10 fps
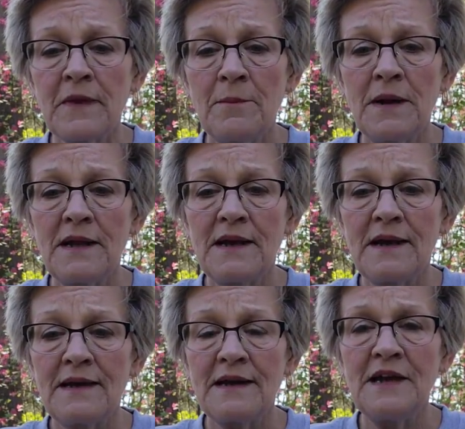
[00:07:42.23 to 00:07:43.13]
But
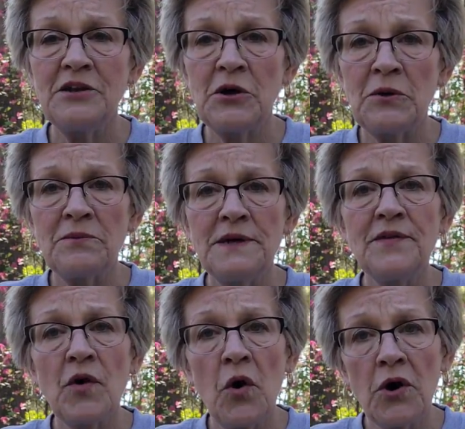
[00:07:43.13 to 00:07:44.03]
I know it's
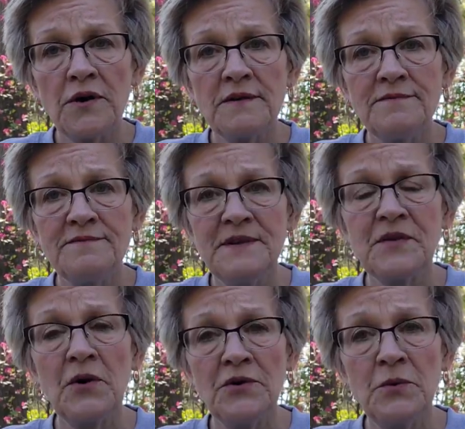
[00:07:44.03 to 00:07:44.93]
hard. It's
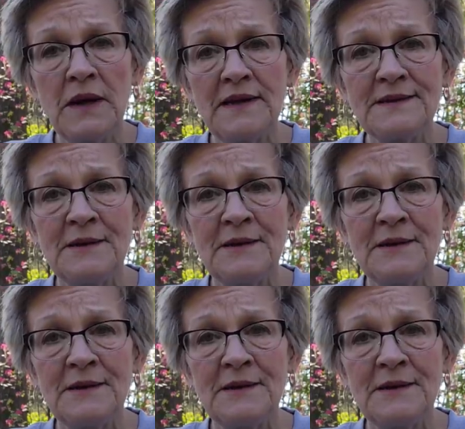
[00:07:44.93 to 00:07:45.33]
hard to wait.